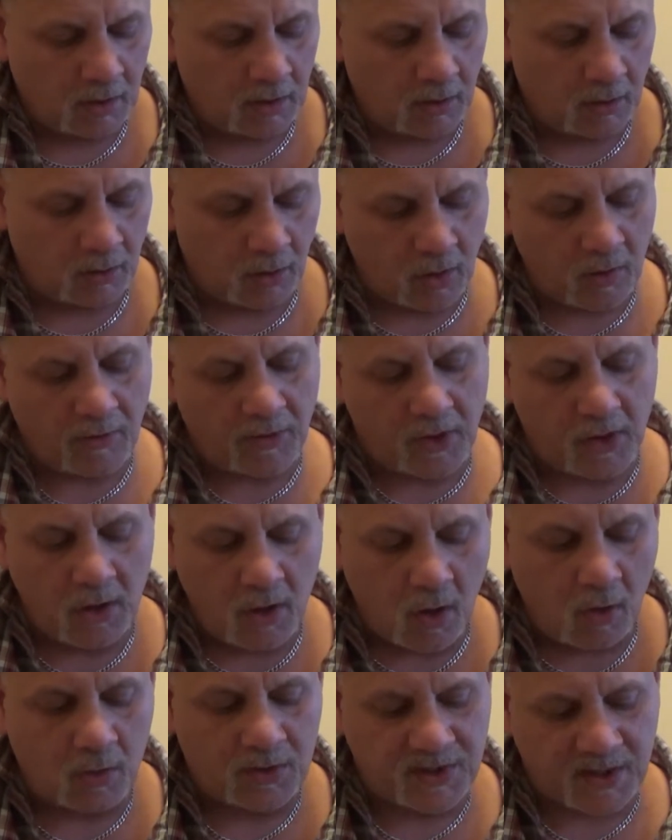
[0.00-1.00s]
learn the
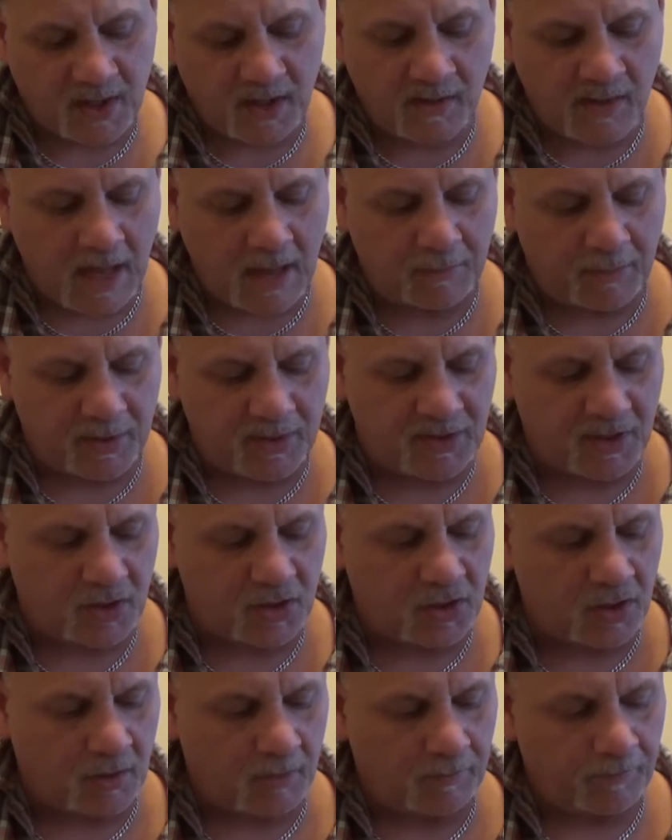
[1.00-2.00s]
notes in that
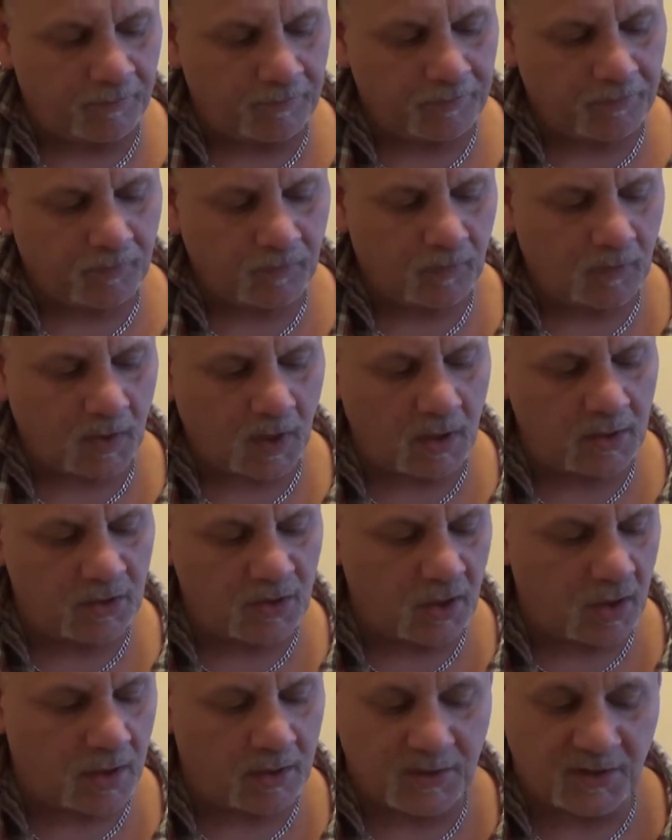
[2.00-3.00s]
position,
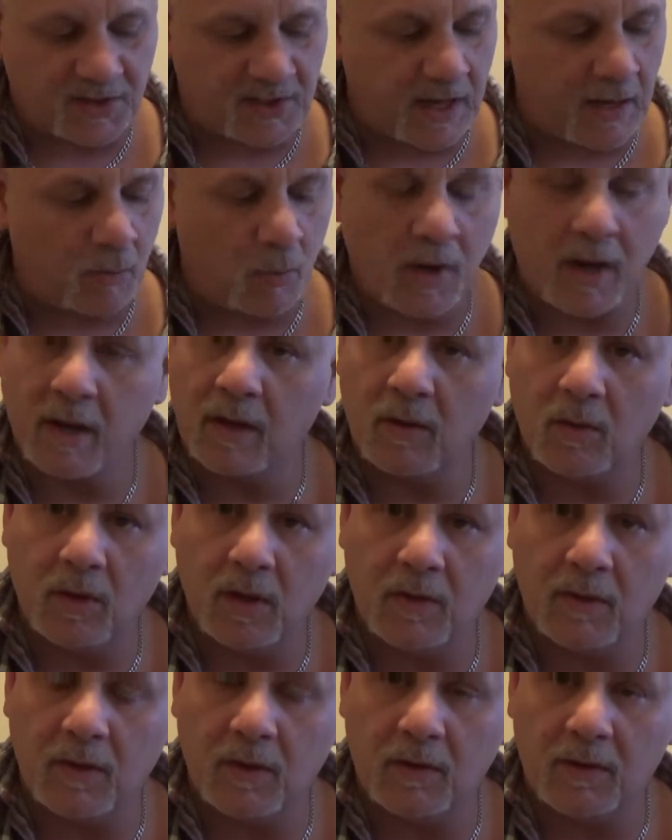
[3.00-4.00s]
and same way
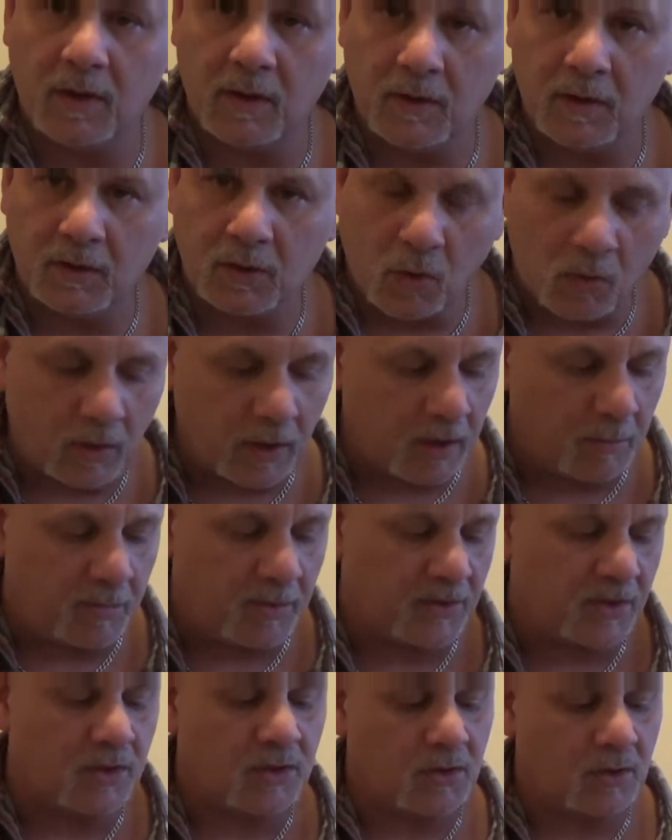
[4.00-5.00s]
in the Dorian
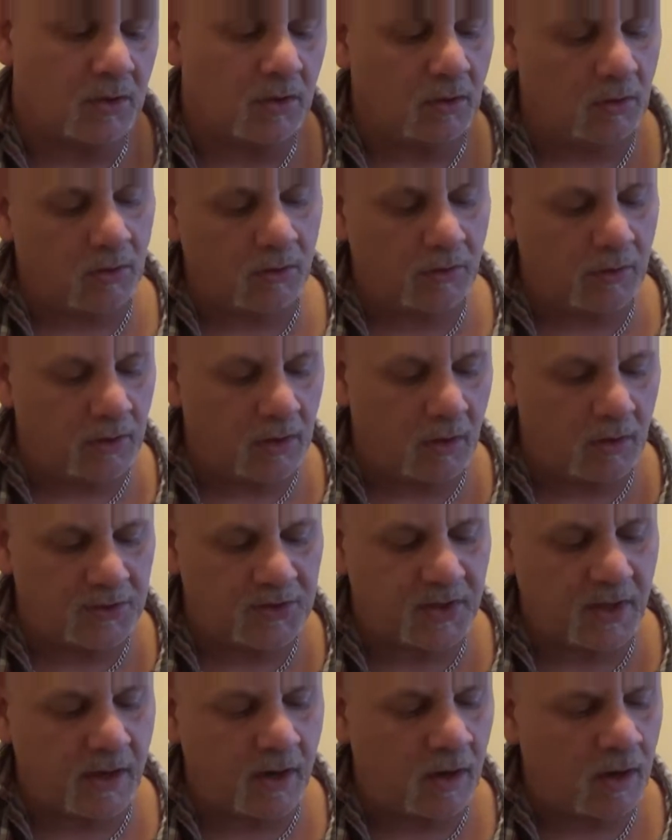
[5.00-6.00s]
position, you learn the notes
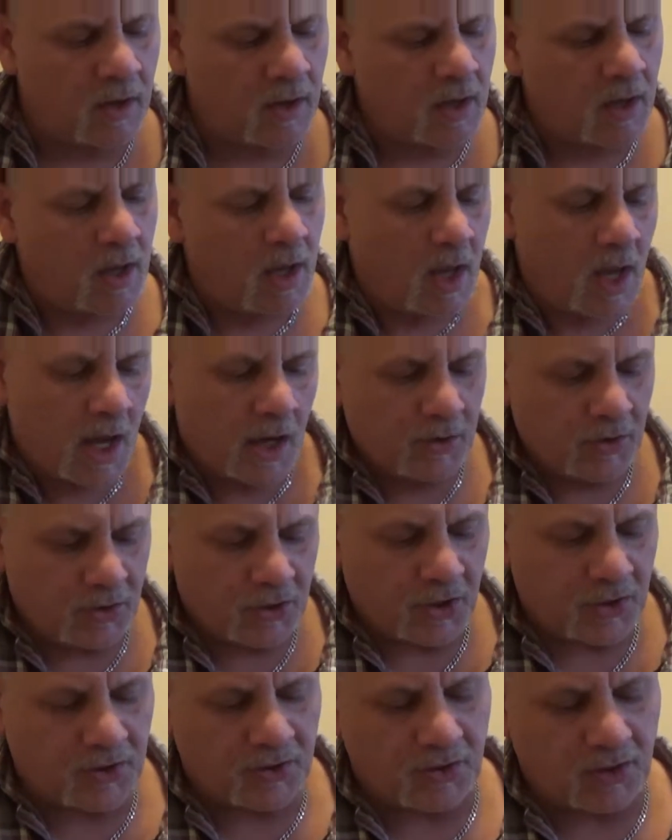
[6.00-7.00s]
there, and you
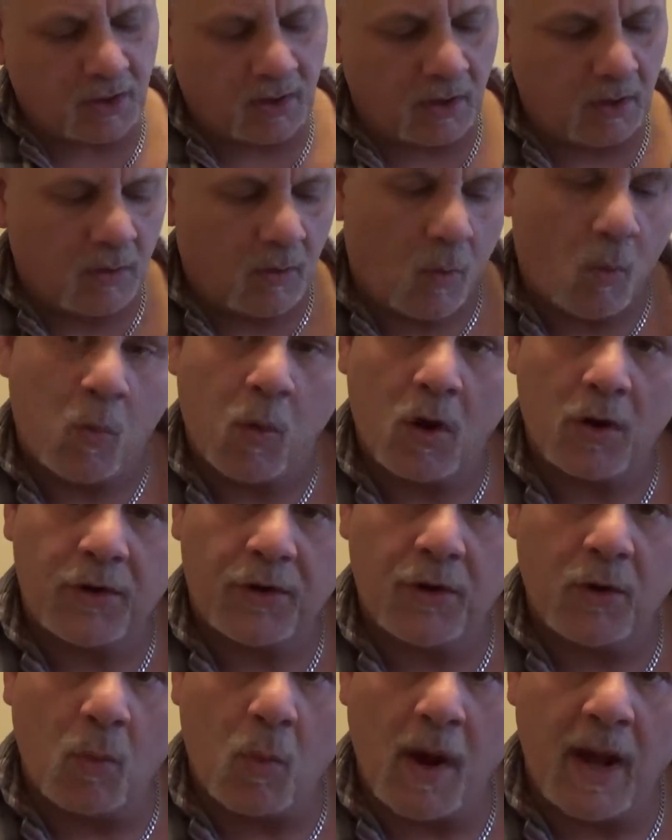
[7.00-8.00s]
just work
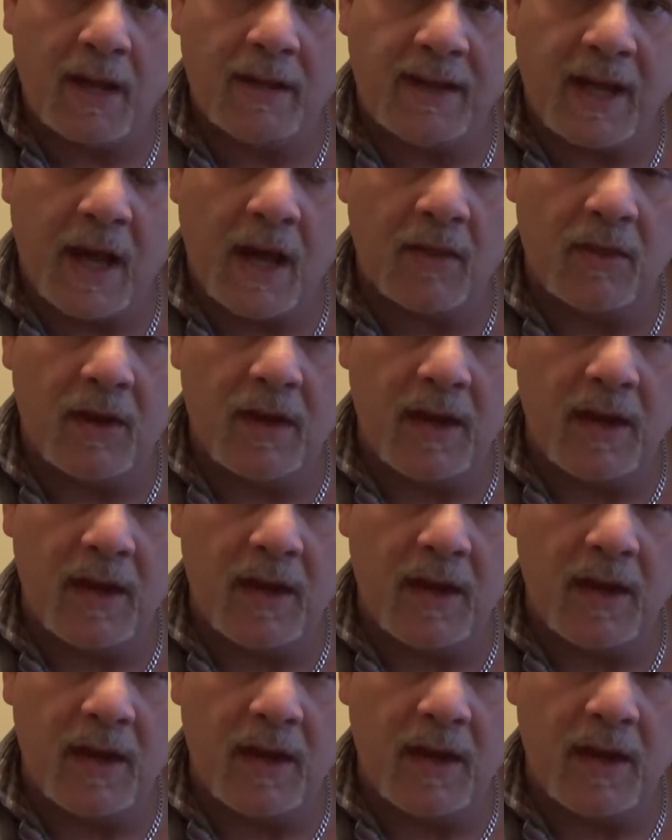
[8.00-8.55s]
your way down the